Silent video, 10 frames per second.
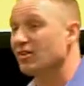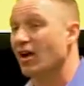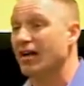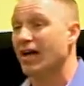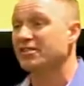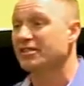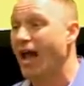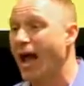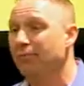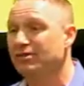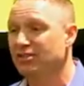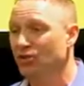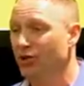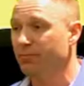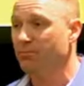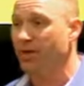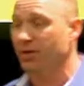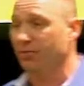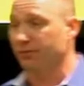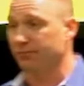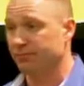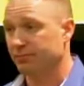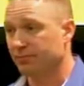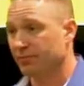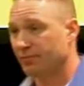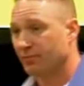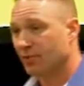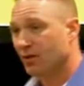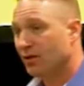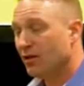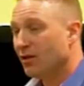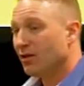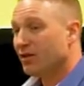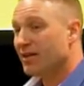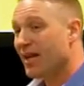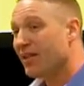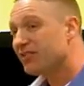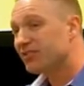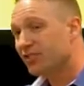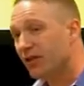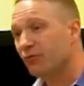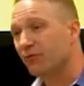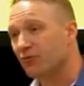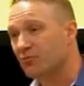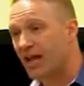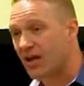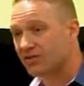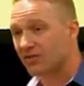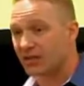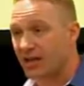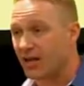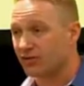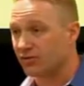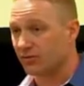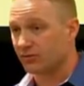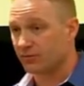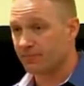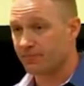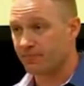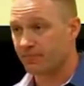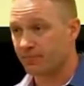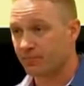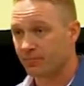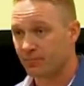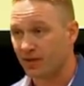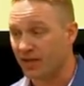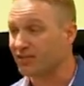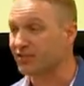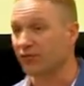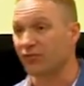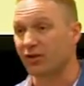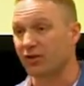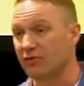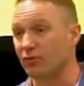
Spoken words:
site as an absolute minimum. Now that's different from council to council. It's different in